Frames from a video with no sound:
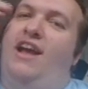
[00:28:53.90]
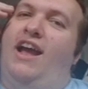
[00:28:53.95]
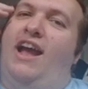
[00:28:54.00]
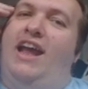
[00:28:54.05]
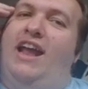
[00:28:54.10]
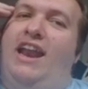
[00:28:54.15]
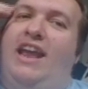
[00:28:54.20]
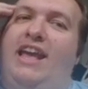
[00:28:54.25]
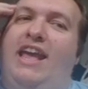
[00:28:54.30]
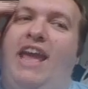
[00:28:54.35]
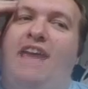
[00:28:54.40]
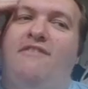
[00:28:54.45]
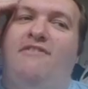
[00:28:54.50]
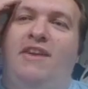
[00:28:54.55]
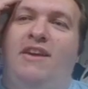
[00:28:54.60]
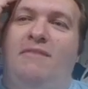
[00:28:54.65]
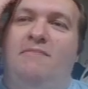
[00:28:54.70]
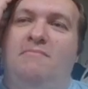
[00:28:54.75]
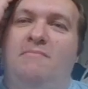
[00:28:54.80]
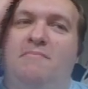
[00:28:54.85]
and I gave
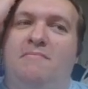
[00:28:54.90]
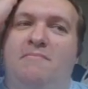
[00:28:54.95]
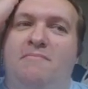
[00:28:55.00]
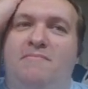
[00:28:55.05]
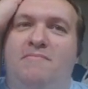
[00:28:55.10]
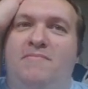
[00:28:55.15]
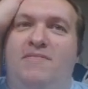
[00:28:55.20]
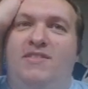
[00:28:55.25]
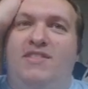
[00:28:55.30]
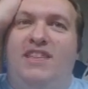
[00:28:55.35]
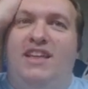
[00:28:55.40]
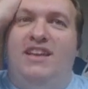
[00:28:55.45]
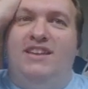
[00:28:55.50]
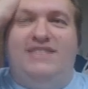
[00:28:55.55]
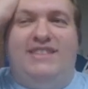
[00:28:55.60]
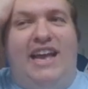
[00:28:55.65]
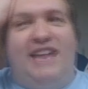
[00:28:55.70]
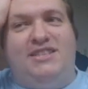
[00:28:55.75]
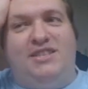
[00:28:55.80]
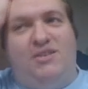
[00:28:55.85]
him the
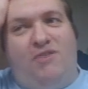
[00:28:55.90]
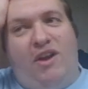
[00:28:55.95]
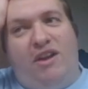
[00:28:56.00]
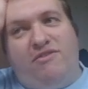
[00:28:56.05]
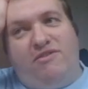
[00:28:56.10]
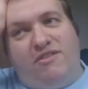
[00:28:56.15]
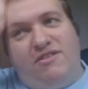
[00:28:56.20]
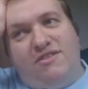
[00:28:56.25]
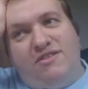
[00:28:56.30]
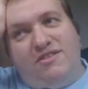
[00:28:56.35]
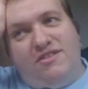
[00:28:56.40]
assassin rifle